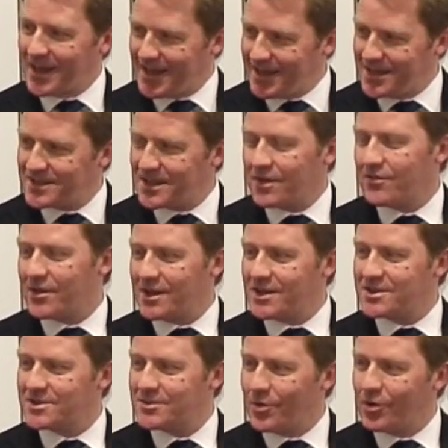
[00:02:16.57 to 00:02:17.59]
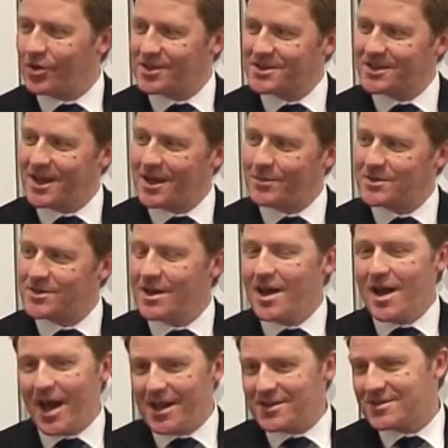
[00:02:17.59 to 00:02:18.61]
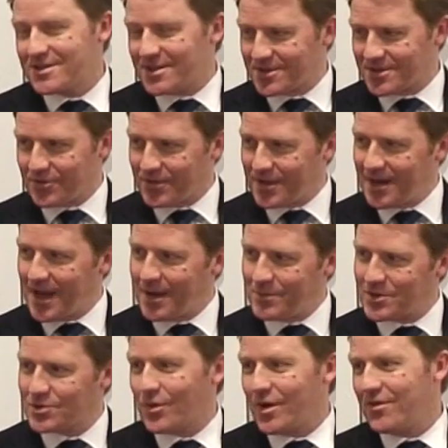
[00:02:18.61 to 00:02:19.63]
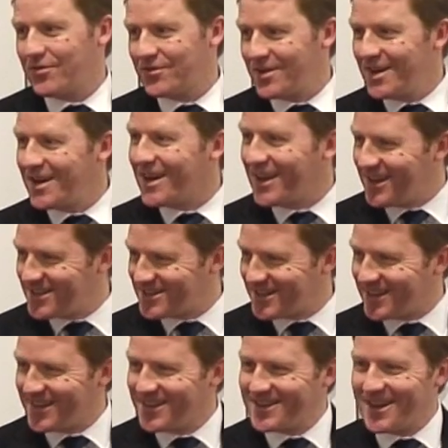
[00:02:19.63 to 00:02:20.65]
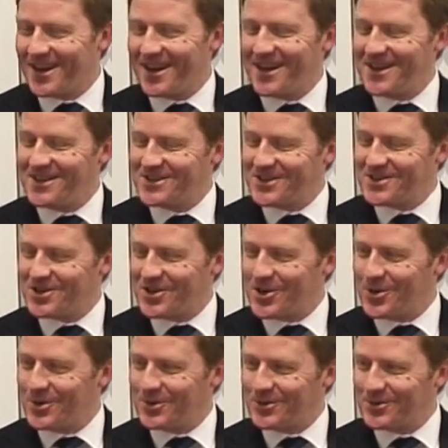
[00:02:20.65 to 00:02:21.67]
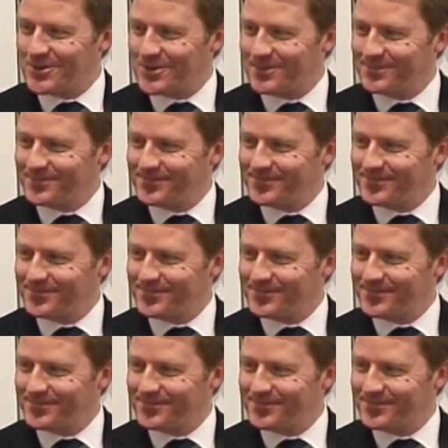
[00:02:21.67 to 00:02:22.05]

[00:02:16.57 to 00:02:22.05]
and easy for these smaller schemes, hence the name Swift, easy to use.